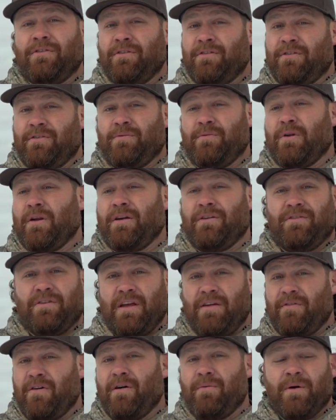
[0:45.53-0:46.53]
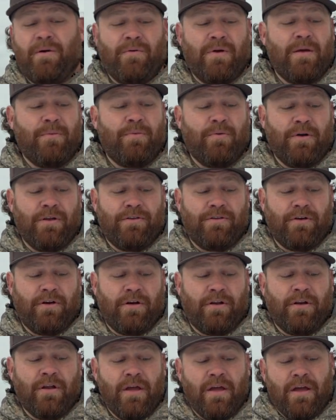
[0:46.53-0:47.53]
This is what I save all my waypoints
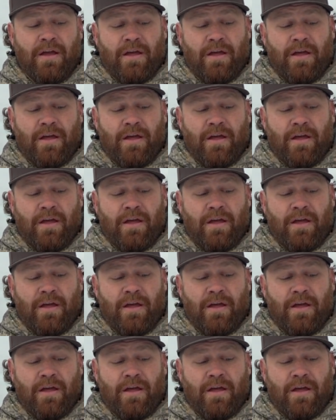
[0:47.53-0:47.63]
on.